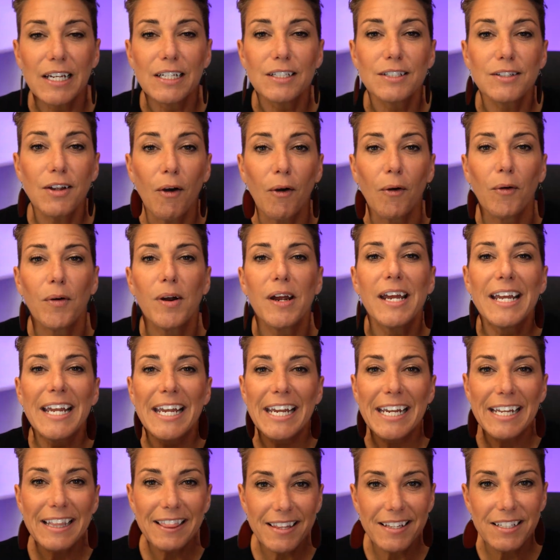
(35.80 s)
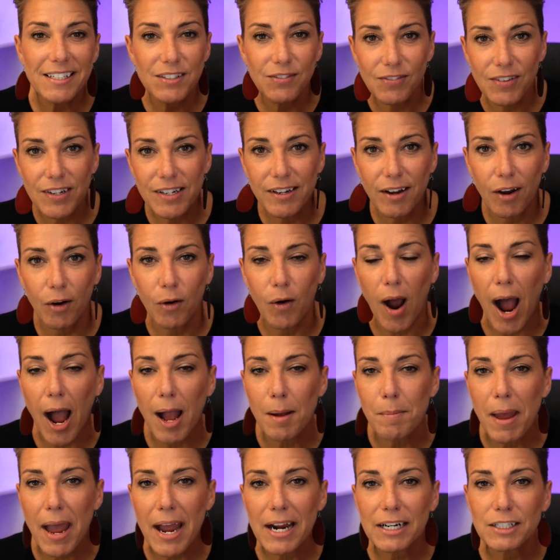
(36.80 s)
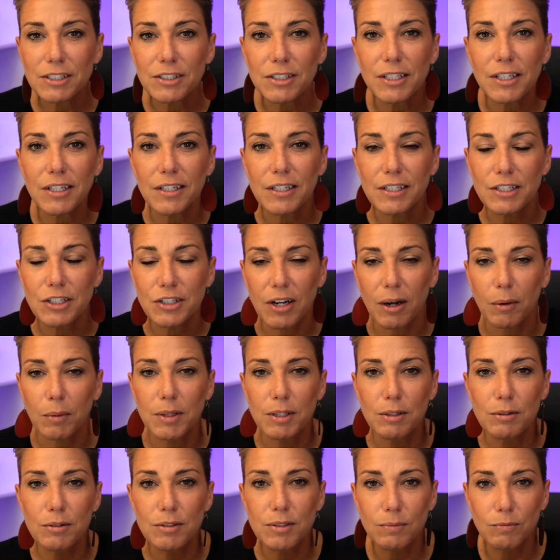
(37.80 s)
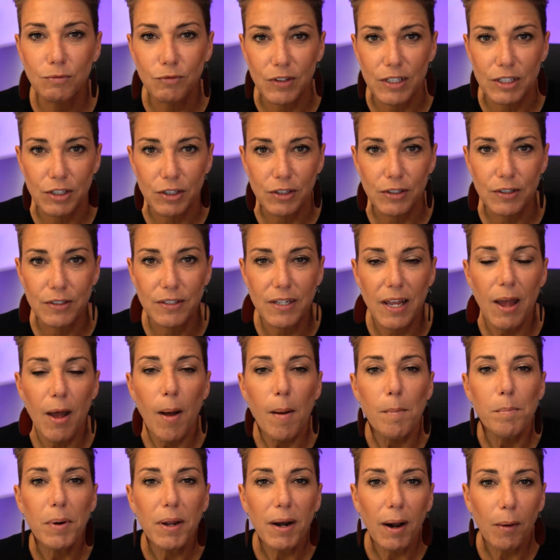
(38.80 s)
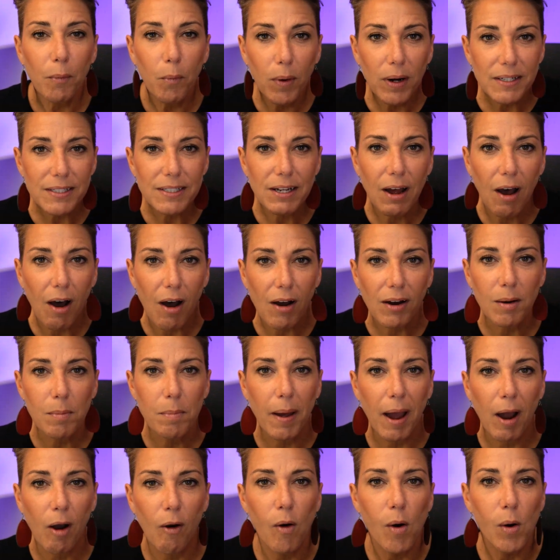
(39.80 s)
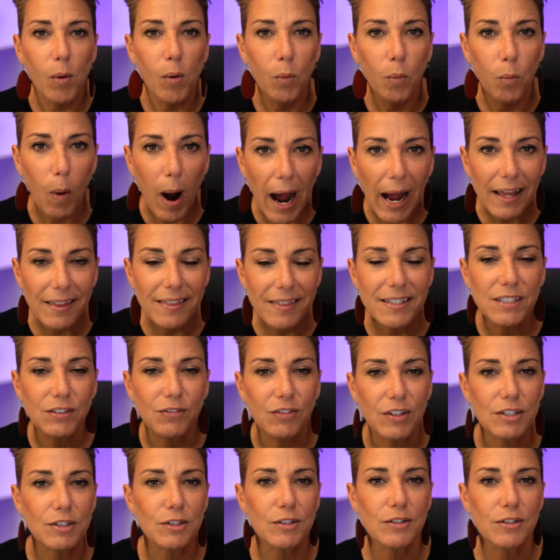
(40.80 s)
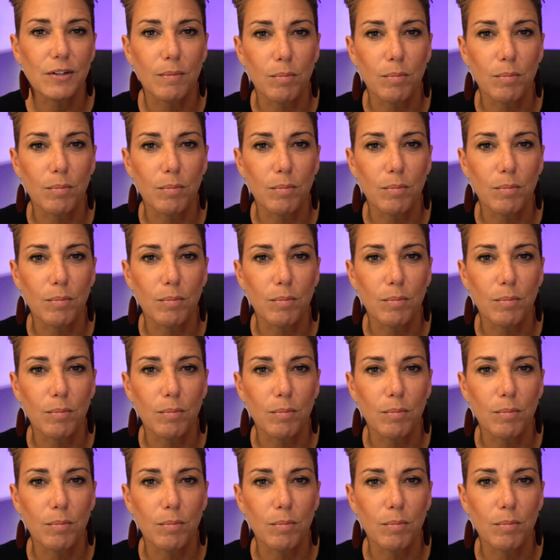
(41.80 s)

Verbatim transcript: So, in this video, I'm actually gonna share with you some features, but I wanna talk about why these features are